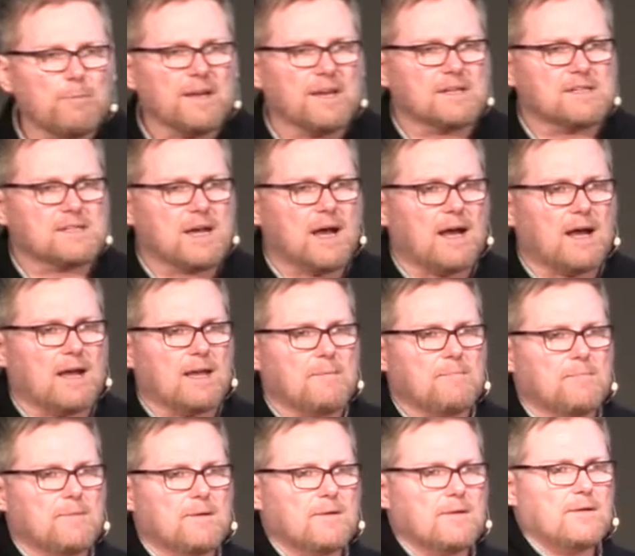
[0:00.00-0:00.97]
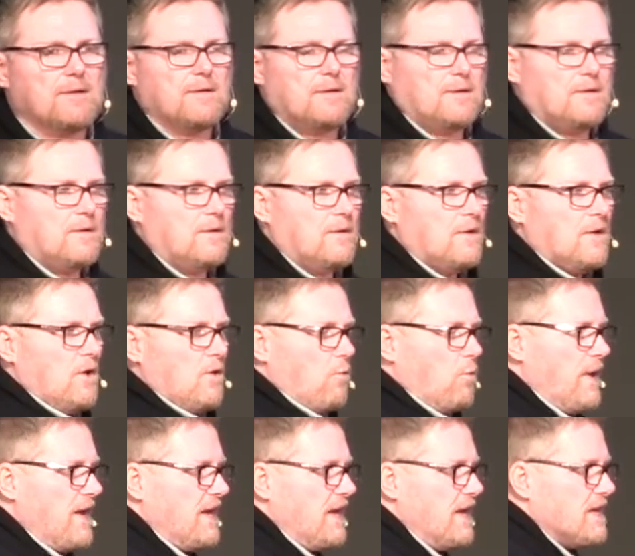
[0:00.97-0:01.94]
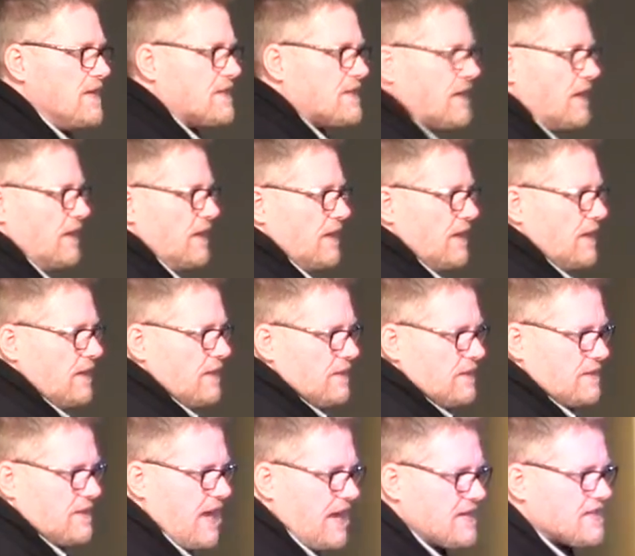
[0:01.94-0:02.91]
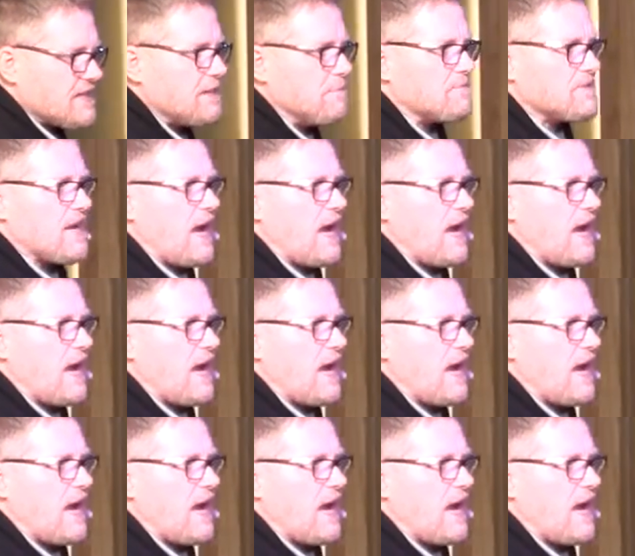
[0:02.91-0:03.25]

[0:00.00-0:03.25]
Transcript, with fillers: bit of time. We need to take some